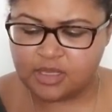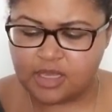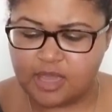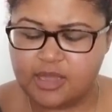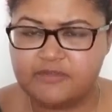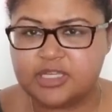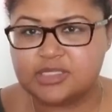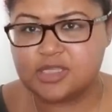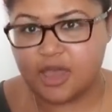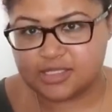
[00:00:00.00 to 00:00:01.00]
And they've
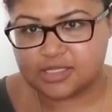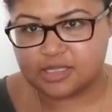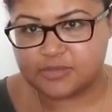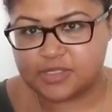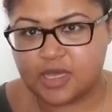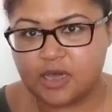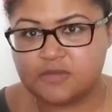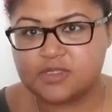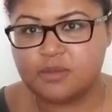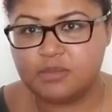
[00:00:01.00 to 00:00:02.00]
exhausted
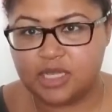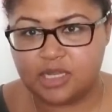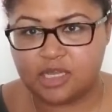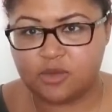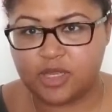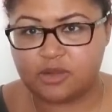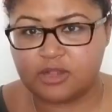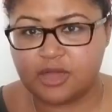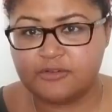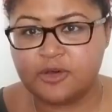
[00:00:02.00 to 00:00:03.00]
themselves meeting you at your
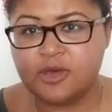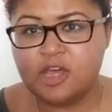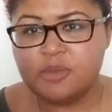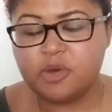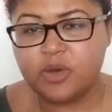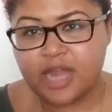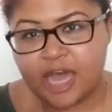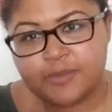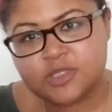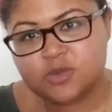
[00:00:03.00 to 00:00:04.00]
level. But what
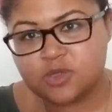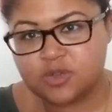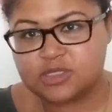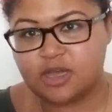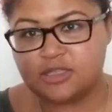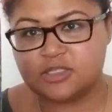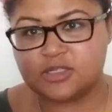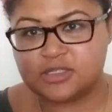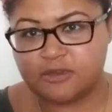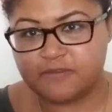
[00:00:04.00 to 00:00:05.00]
happens when you exhaust
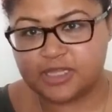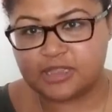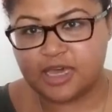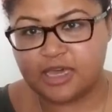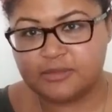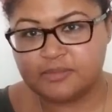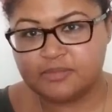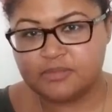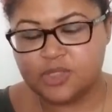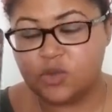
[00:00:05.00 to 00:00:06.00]
yourself like that?
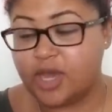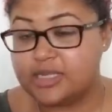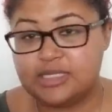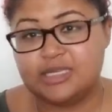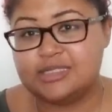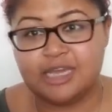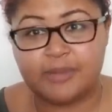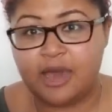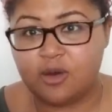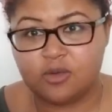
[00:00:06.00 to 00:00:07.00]
You got to take a time
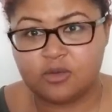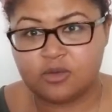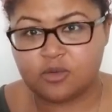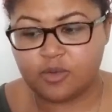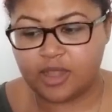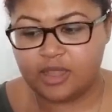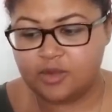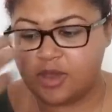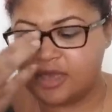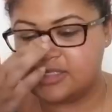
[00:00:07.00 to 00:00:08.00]
out, right?
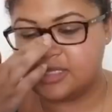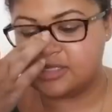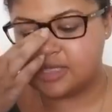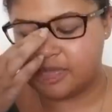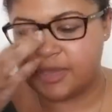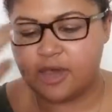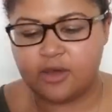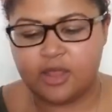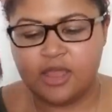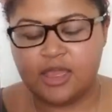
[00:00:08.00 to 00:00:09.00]
You got to take a time
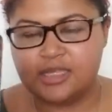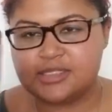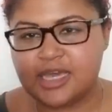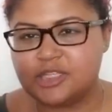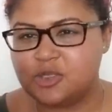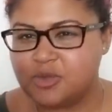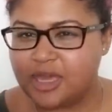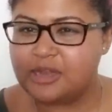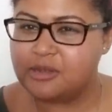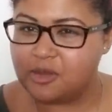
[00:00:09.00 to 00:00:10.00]
out. And Sag, you
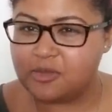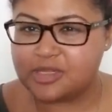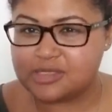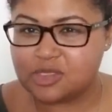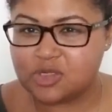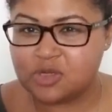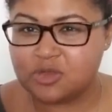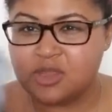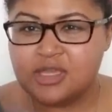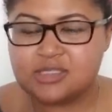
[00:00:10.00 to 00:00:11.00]
kind of know that's the
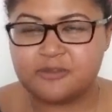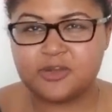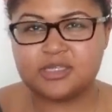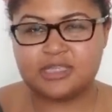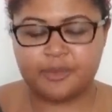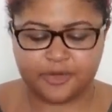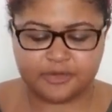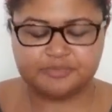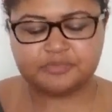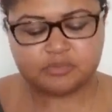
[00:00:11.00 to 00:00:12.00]
truth. So for example,